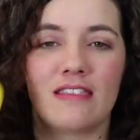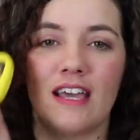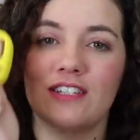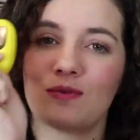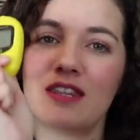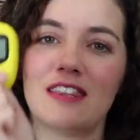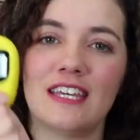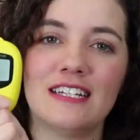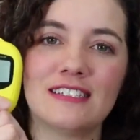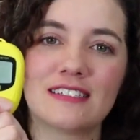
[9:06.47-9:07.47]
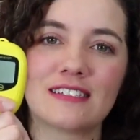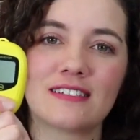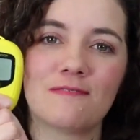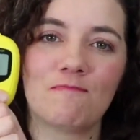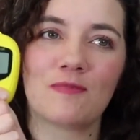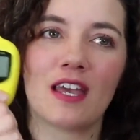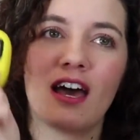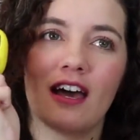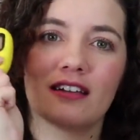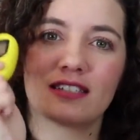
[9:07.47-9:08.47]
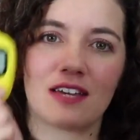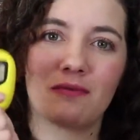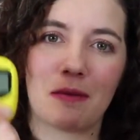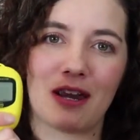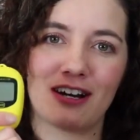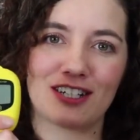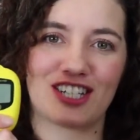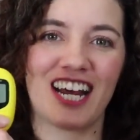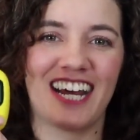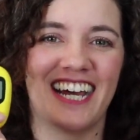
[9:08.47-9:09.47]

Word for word: that's when this saved my marriage.